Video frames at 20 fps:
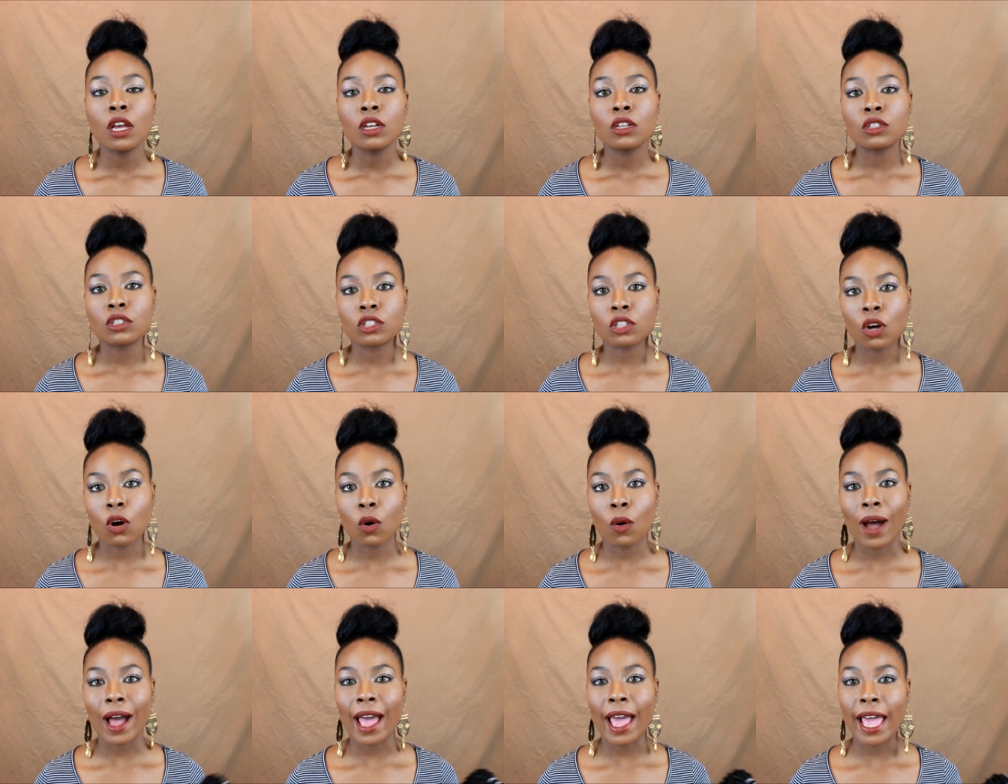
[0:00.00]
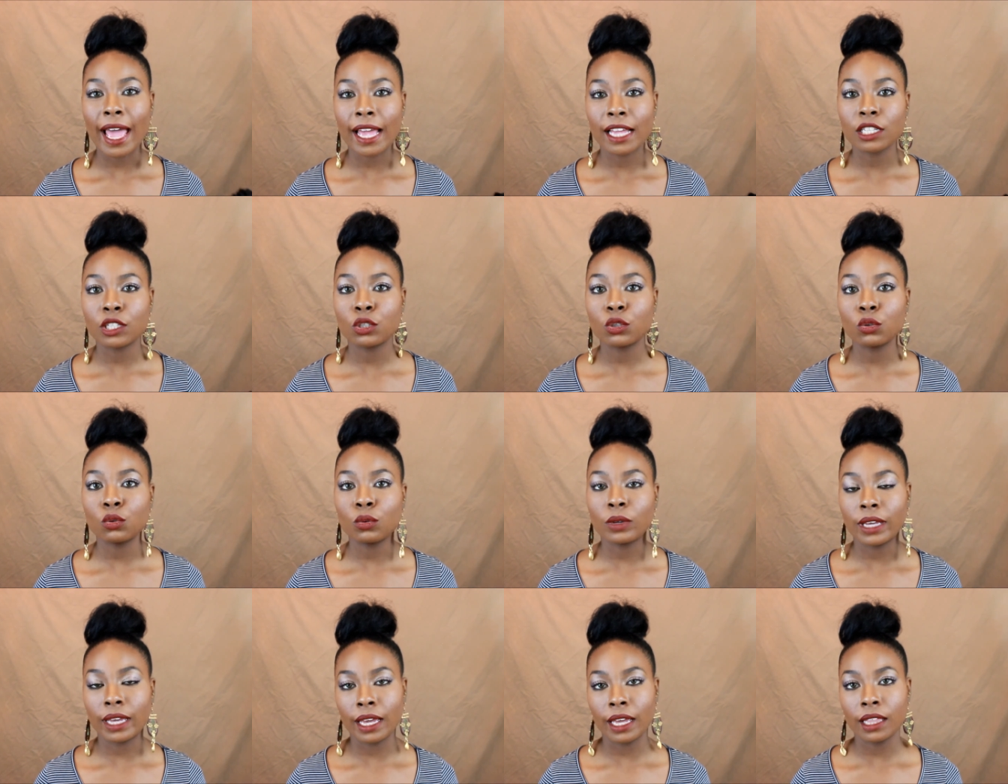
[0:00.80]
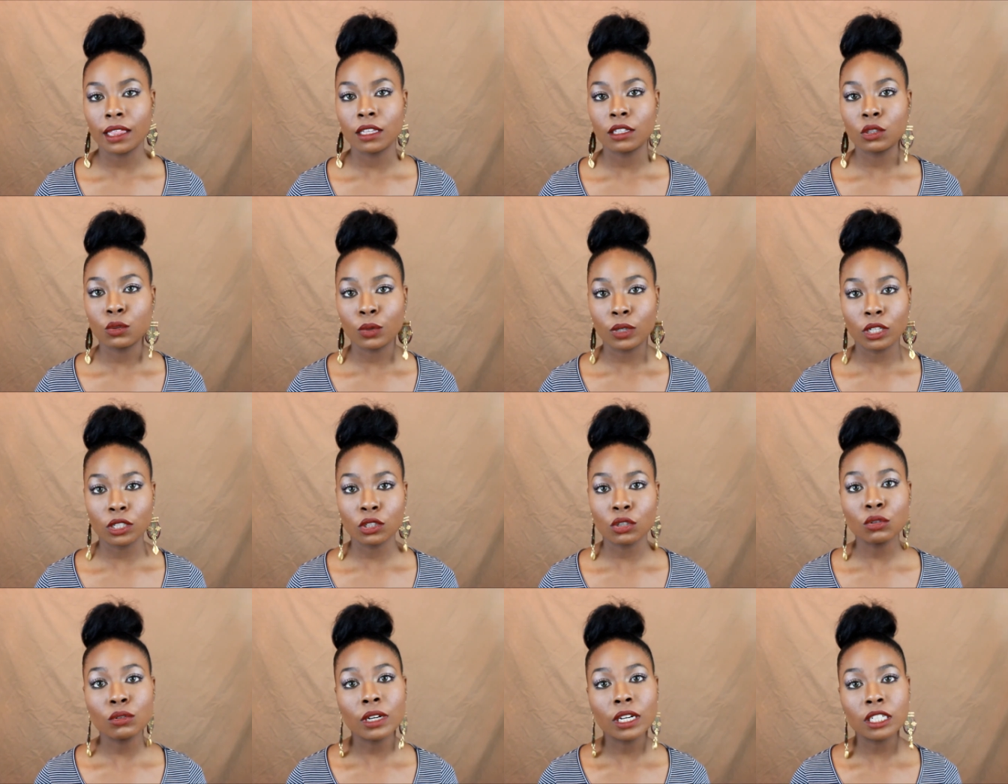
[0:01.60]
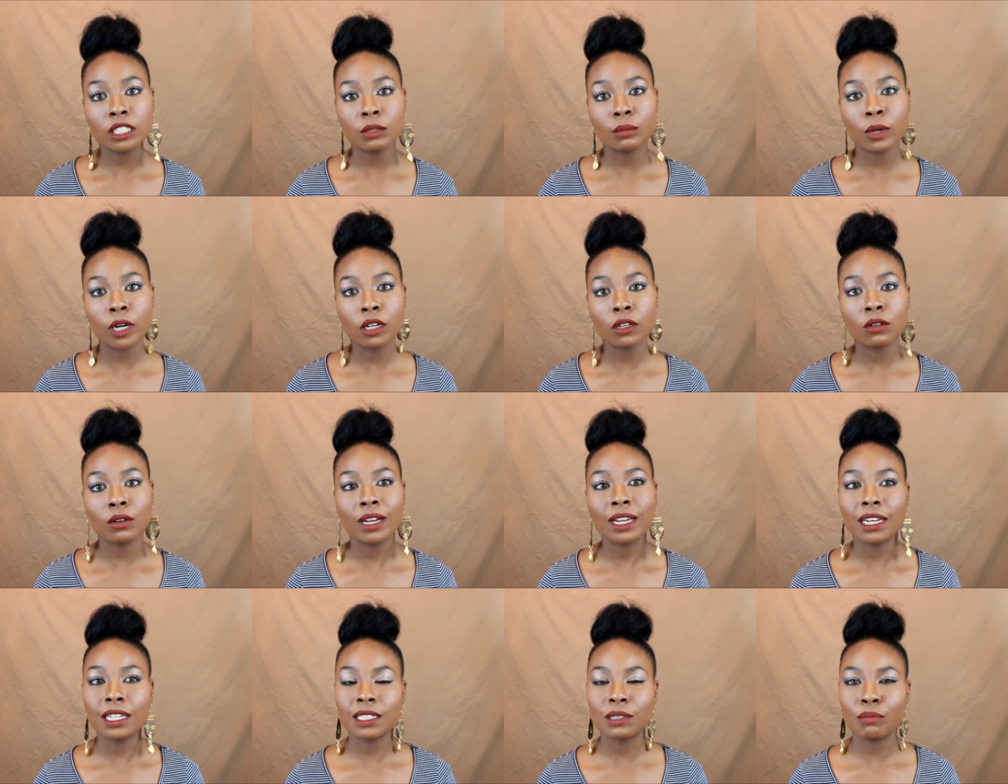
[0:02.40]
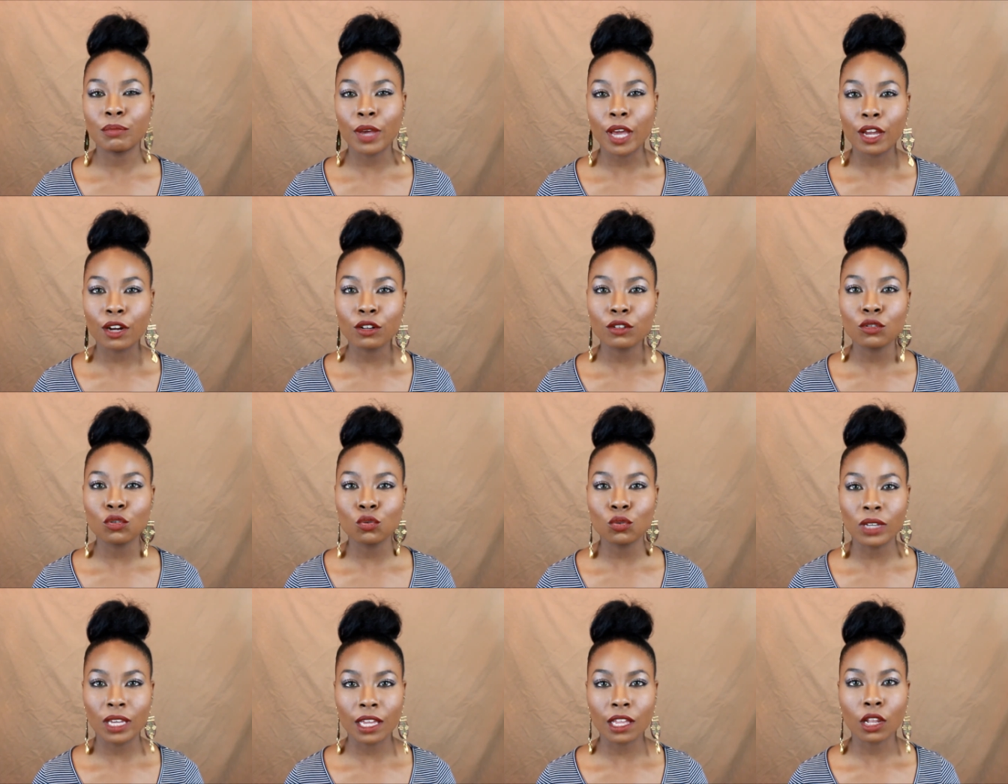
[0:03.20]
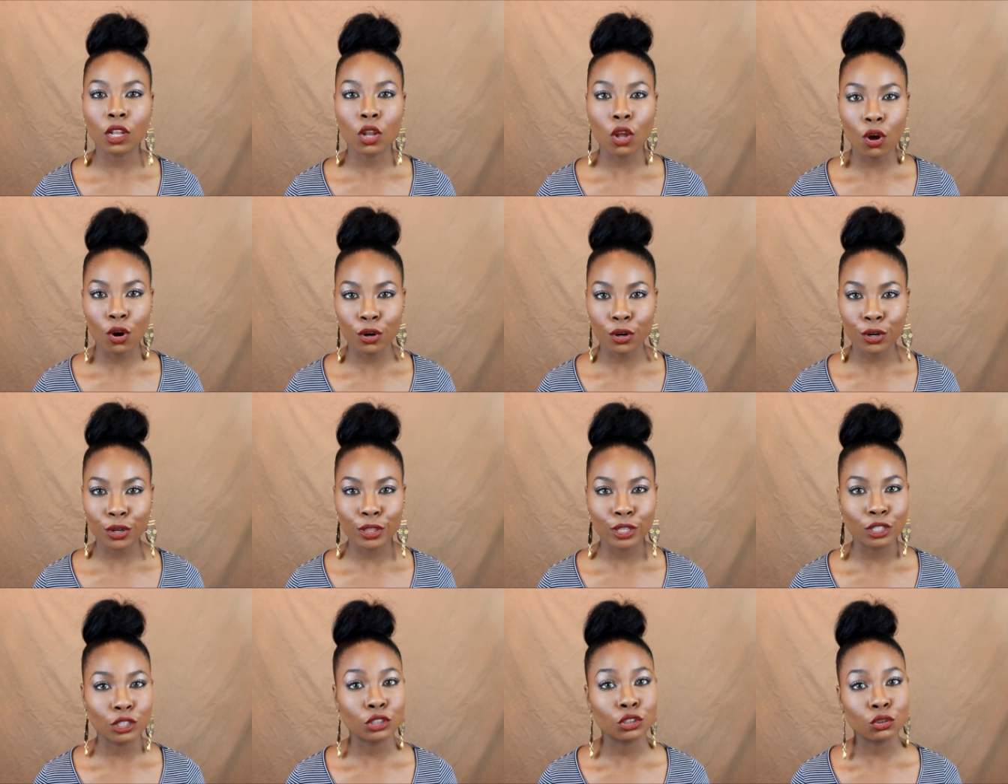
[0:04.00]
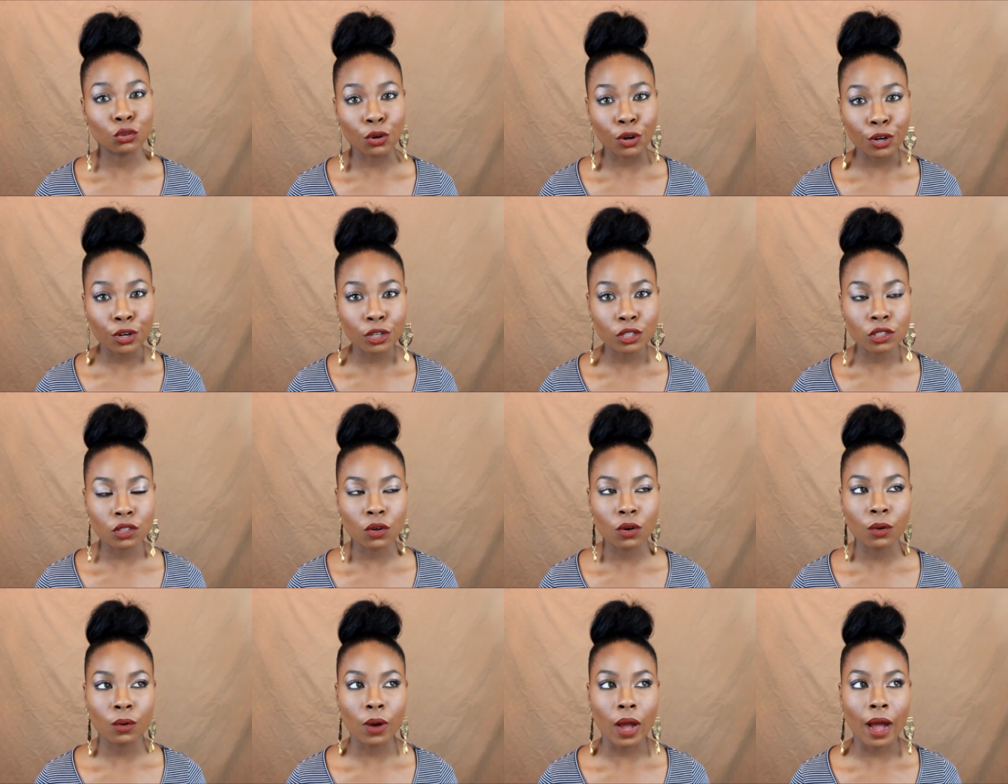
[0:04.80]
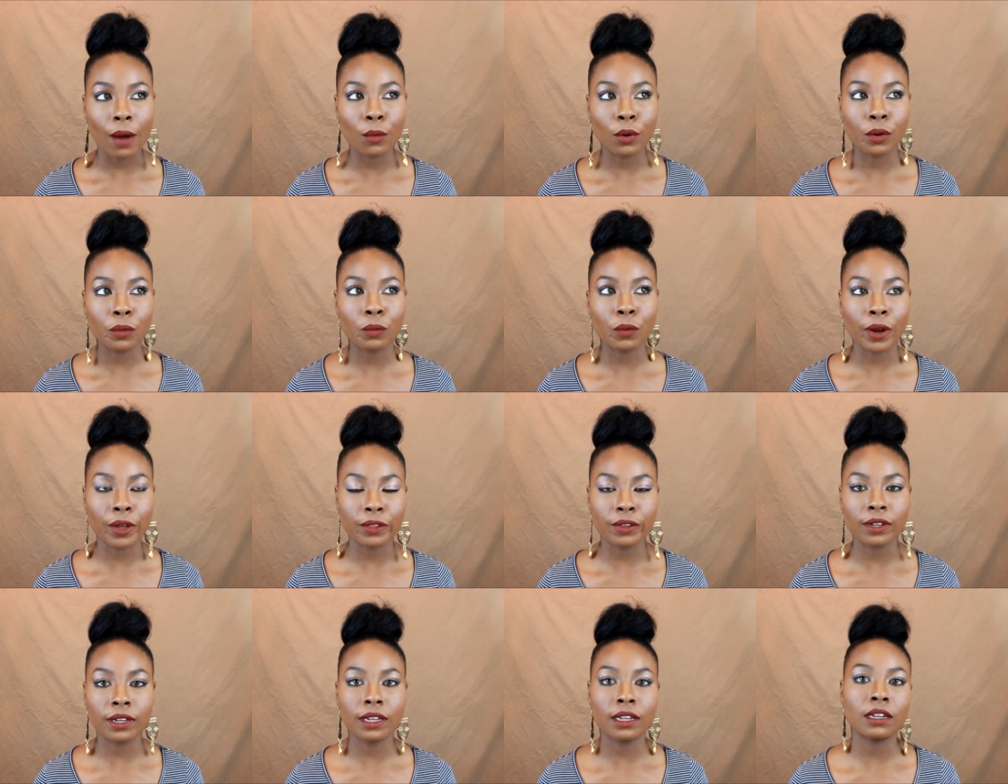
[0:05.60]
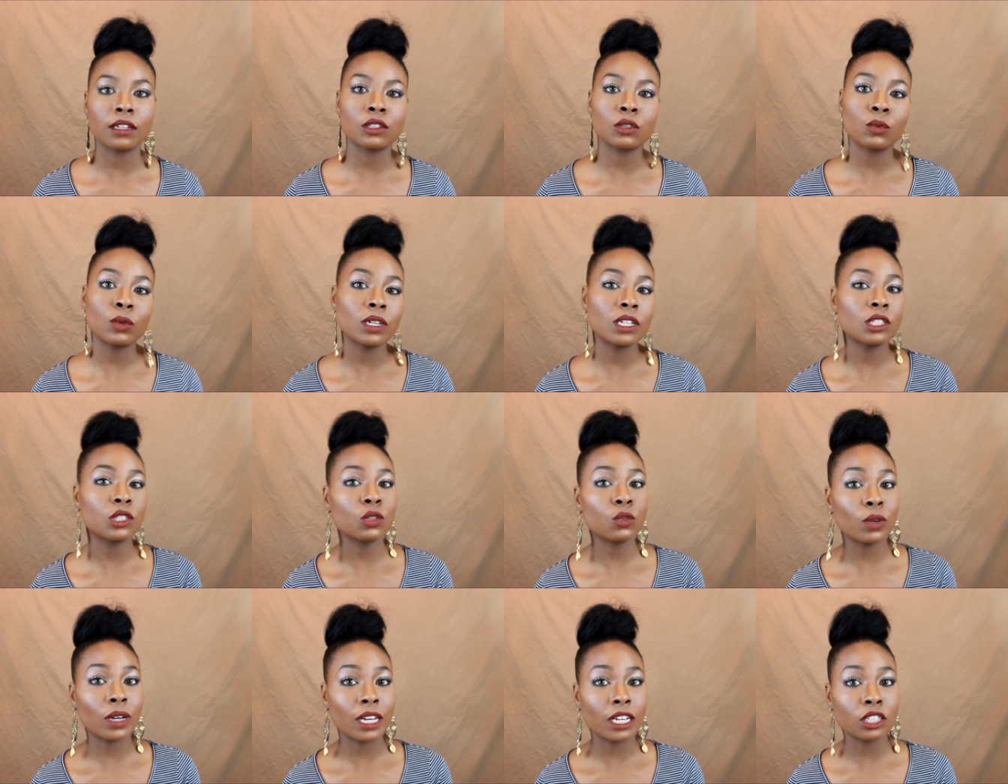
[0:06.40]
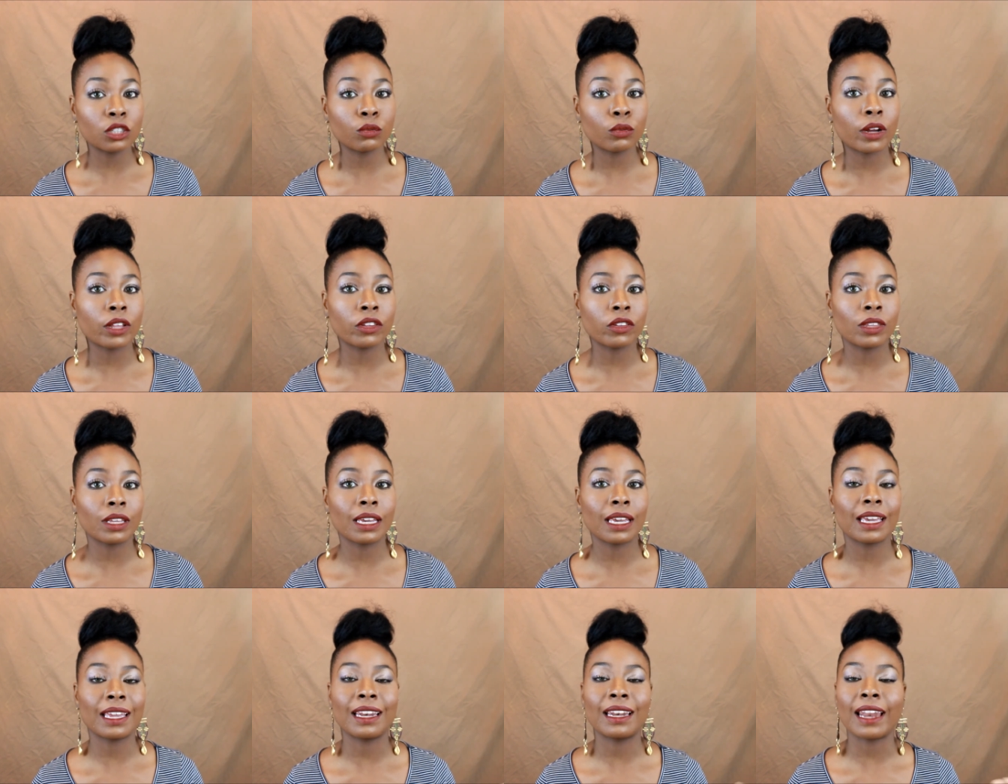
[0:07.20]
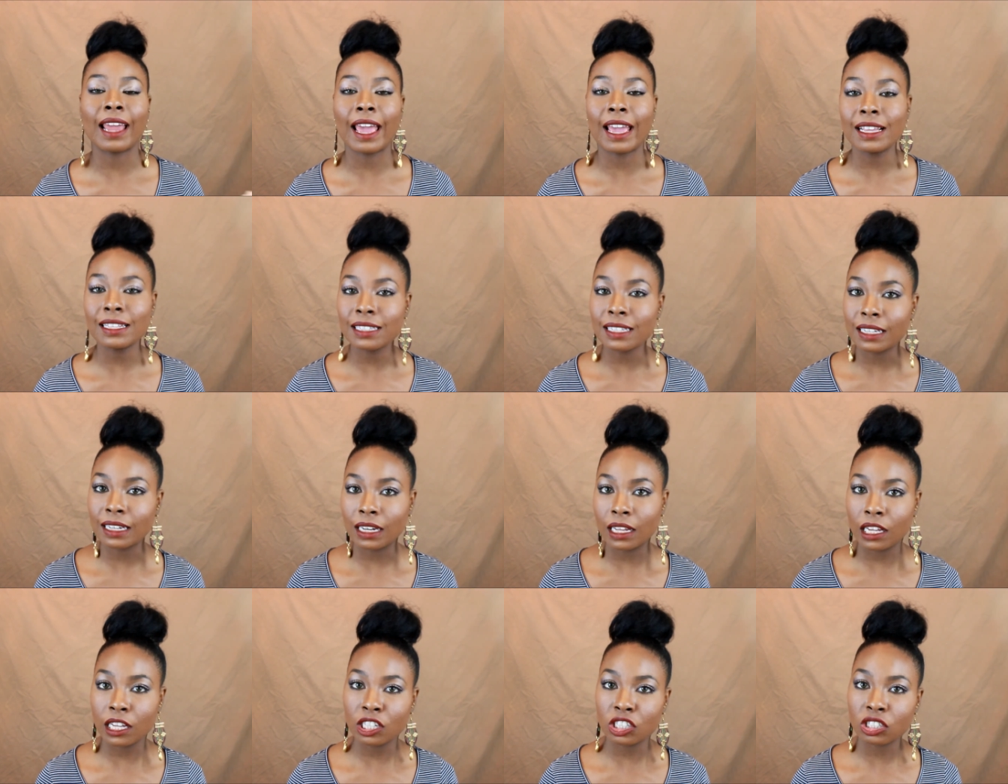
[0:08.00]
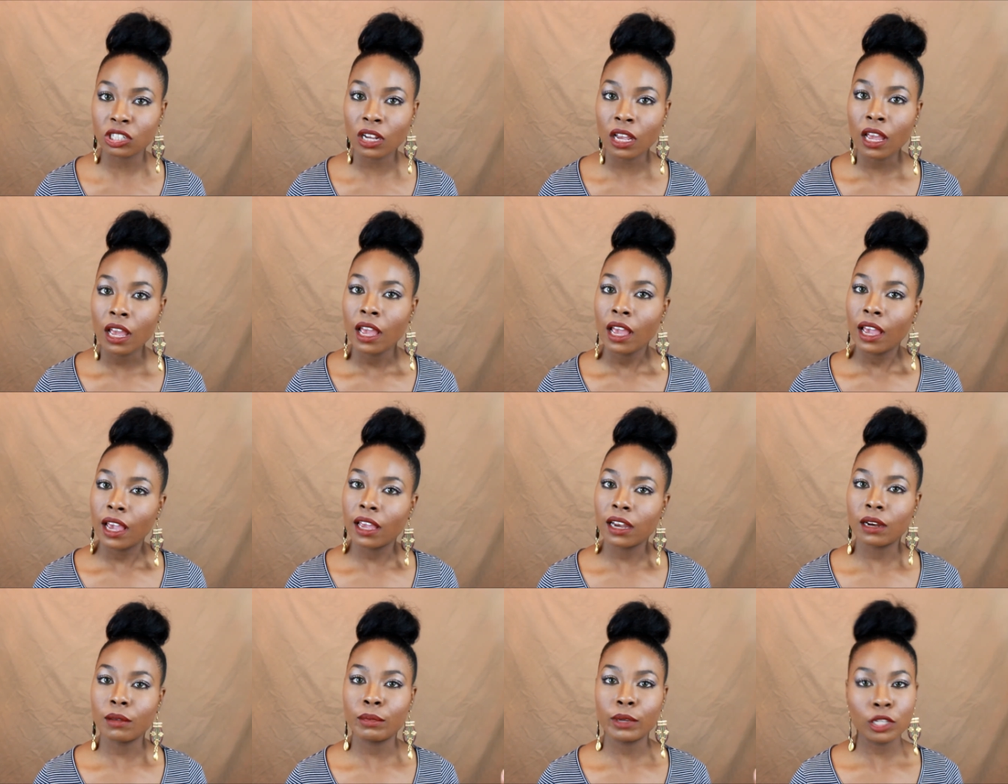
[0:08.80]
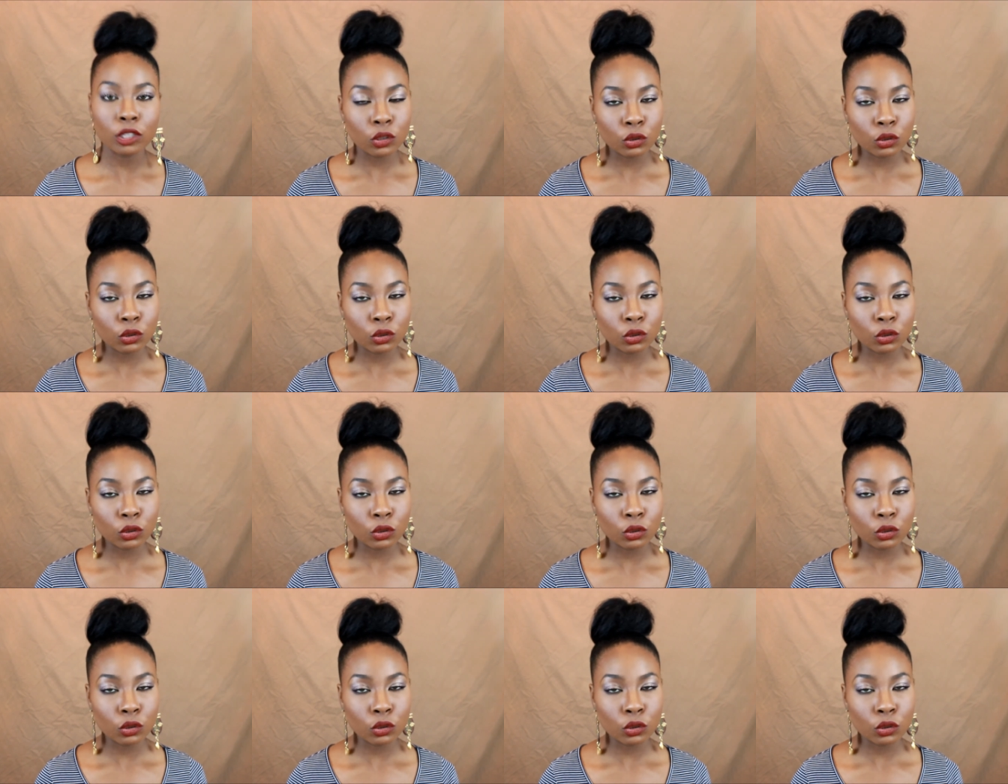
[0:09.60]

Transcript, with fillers: so I had to get the twenty-two inch bundle. And it's better to get longer than shorter, so I would rather get a twenty-two inch rather than get an eighteen inch and it be